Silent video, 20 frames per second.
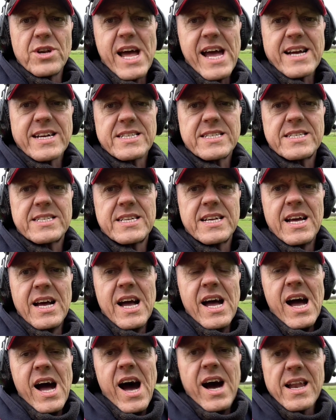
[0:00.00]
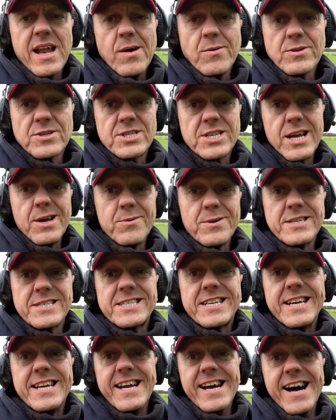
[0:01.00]
next, and I will see you when I
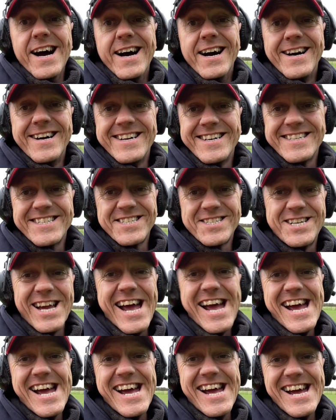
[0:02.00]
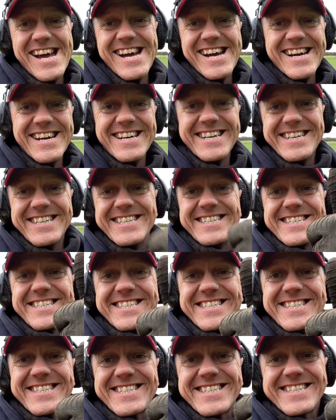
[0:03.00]
see you.
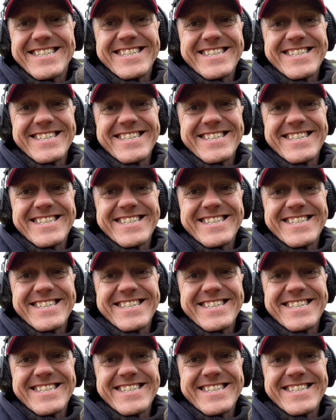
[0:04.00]
Cheers!